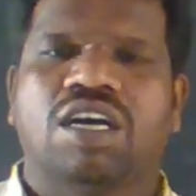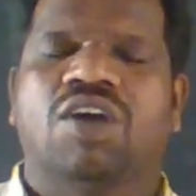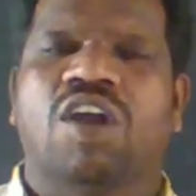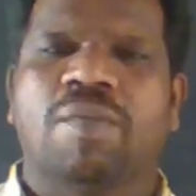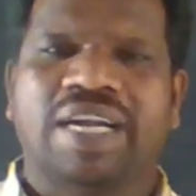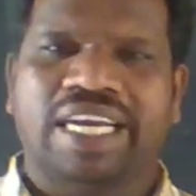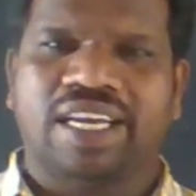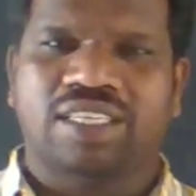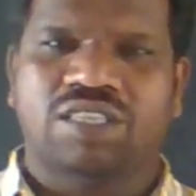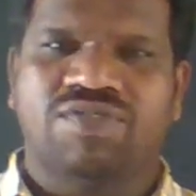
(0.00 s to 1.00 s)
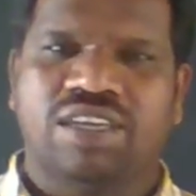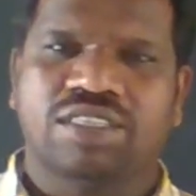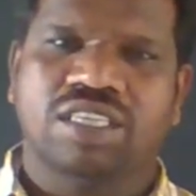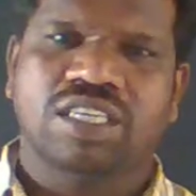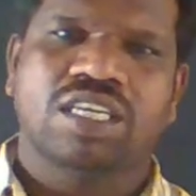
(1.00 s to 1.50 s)
global declaration
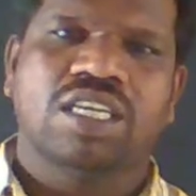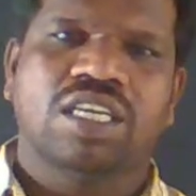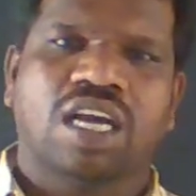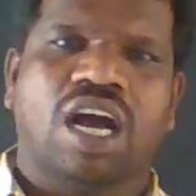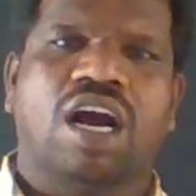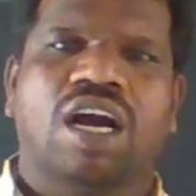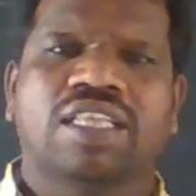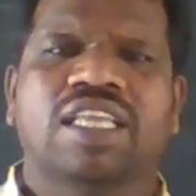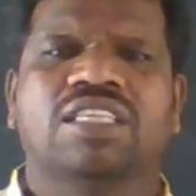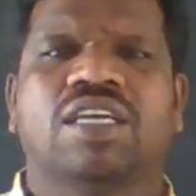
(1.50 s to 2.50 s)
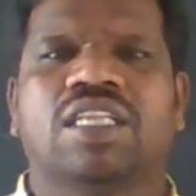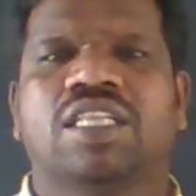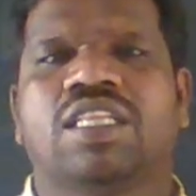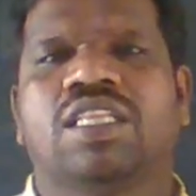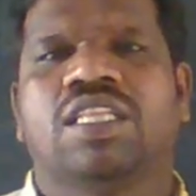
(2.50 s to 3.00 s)
function. Thus,
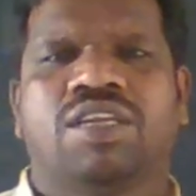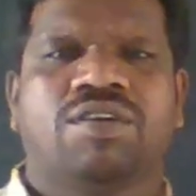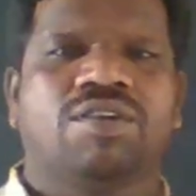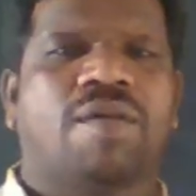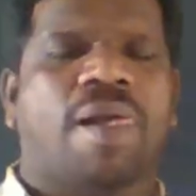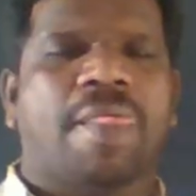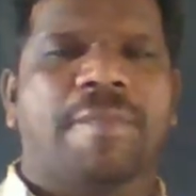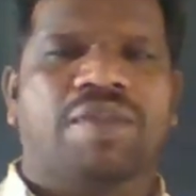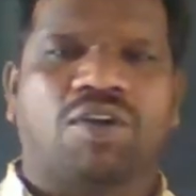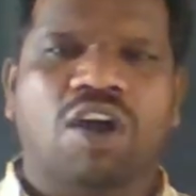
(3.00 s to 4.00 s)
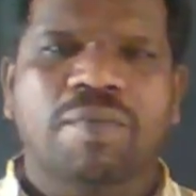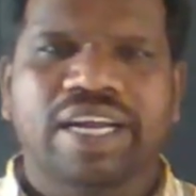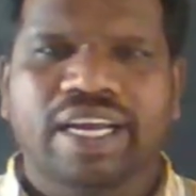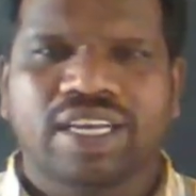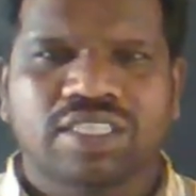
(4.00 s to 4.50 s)
that global
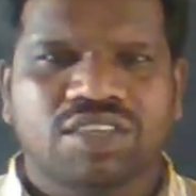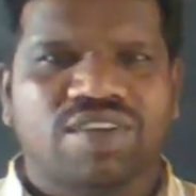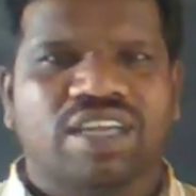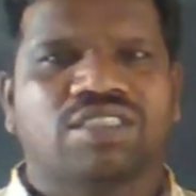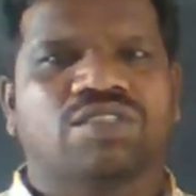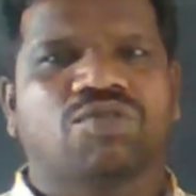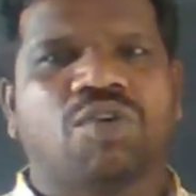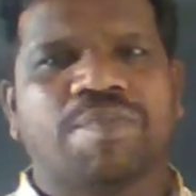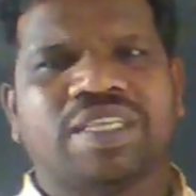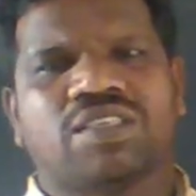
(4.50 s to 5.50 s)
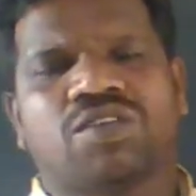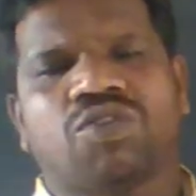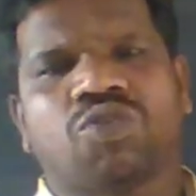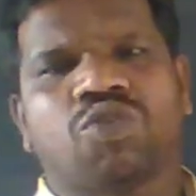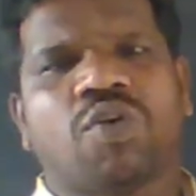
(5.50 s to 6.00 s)
declaration function scope is
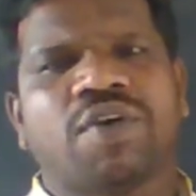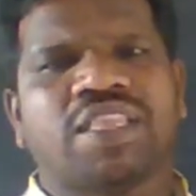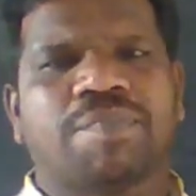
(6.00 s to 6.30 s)
throughout the